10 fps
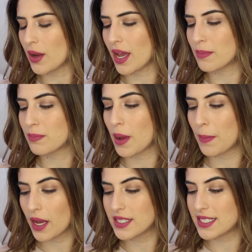Oh yeah,
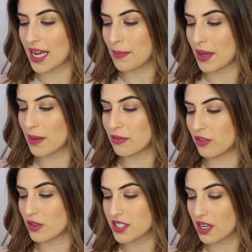apply to damp hair
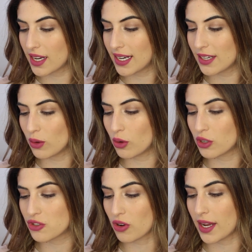before styling or
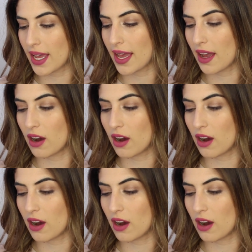dry hair